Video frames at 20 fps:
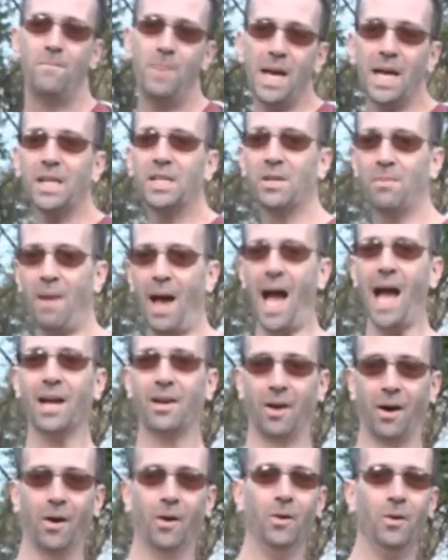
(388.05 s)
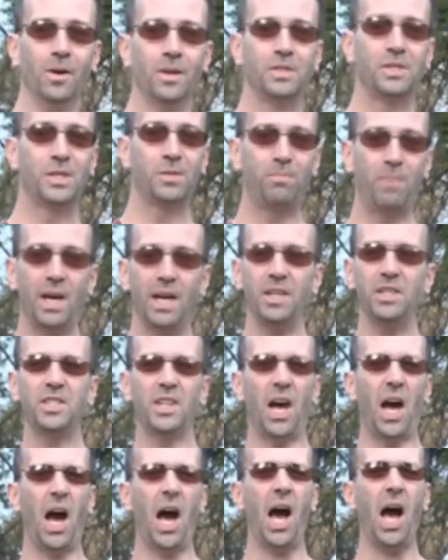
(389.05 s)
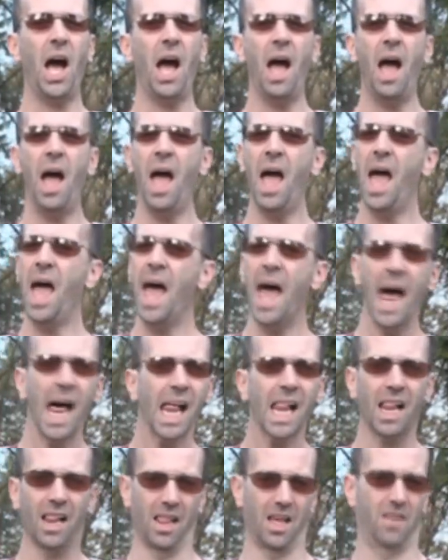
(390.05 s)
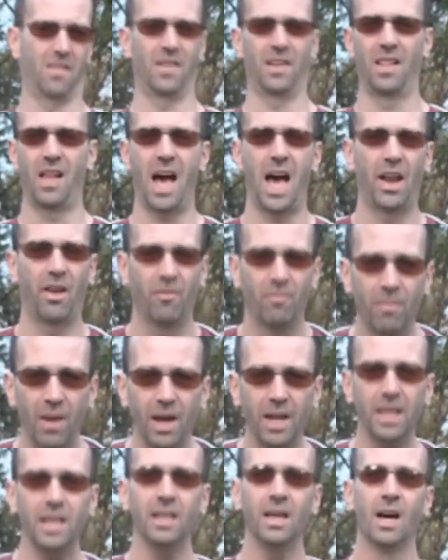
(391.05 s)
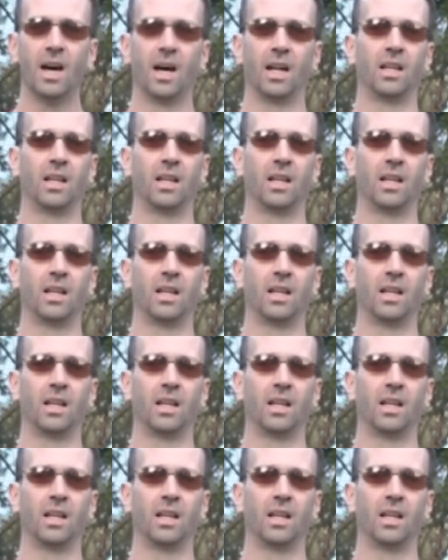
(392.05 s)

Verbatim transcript: Big Tobacco spends a hell of a lot of money